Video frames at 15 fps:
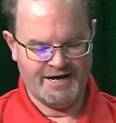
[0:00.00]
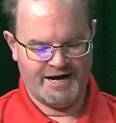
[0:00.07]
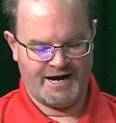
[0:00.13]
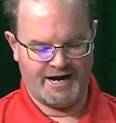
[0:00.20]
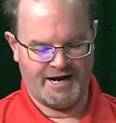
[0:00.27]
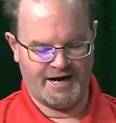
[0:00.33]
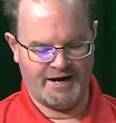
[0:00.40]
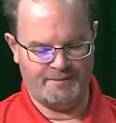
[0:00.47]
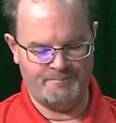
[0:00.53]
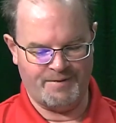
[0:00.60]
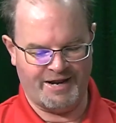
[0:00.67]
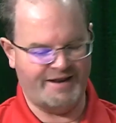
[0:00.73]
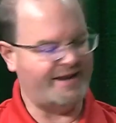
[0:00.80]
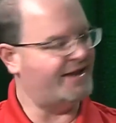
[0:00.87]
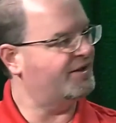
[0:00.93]

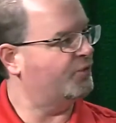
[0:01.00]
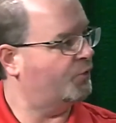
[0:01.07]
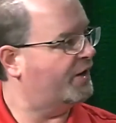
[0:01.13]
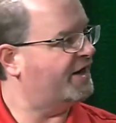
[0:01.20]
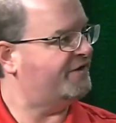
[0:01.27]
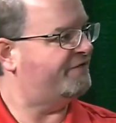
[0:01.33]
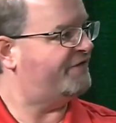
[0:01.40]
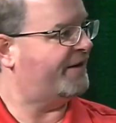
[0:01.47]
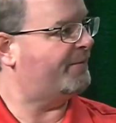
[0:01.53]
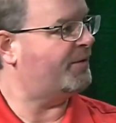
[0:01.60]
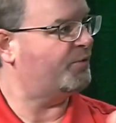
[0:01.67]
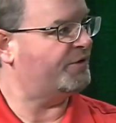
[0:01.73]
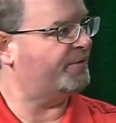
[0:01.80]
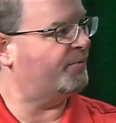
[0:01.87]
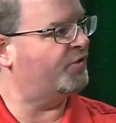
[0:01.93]
And then the winning family
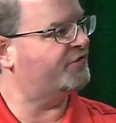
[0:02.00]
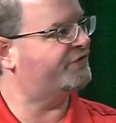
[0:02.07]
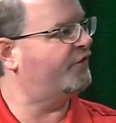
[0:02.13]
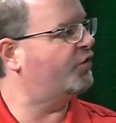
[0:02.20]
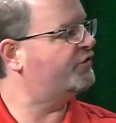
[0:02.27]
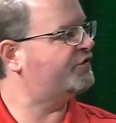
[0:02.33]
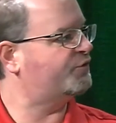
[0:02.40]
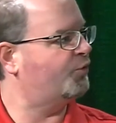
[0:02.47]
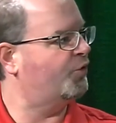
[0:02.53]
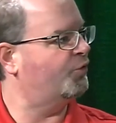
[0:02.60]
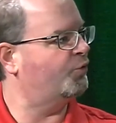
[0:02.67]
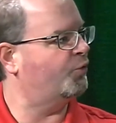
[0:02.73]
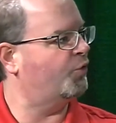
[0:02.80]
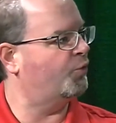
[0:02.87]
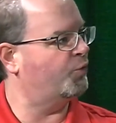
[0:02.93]
with the most votes
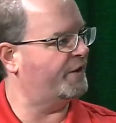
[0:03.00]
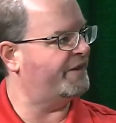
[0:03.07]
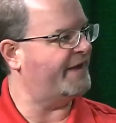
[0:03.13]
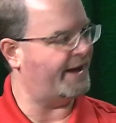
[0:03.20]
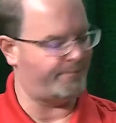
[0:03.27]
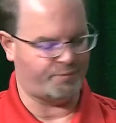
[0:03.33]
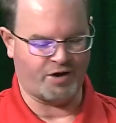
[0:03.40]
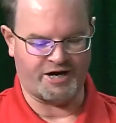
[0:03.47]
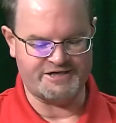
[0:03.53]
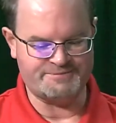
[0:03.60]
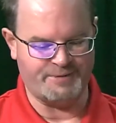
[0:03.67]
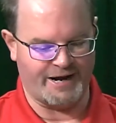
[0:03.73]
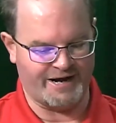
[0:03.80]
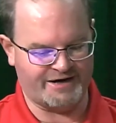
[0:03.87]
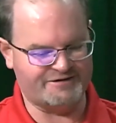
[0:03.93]
will win that prize
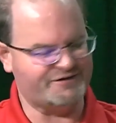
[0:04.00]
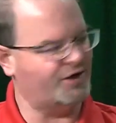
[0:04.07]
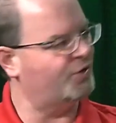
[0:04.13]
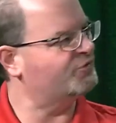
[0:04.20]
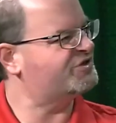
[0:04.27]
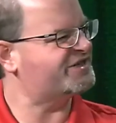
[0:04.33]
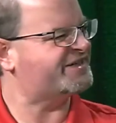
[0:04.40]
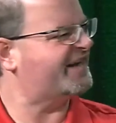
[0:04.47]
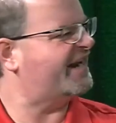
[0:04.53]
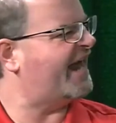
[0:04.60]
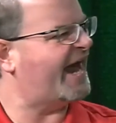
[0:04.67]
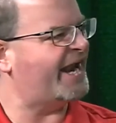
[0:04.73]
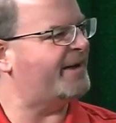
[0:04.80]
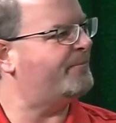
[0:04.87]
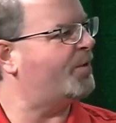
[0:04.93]
pack. So just an
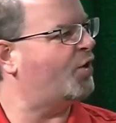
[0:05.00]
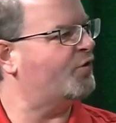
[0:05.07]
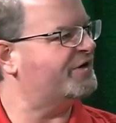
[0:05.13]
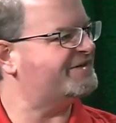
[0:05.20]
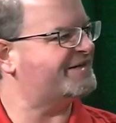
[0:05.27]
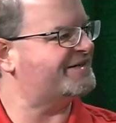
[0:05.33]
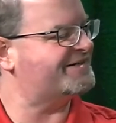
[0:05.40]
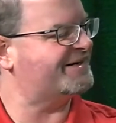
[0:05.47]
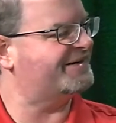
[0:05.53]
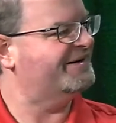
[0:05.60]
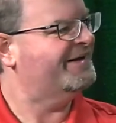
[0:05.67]
added bonus as an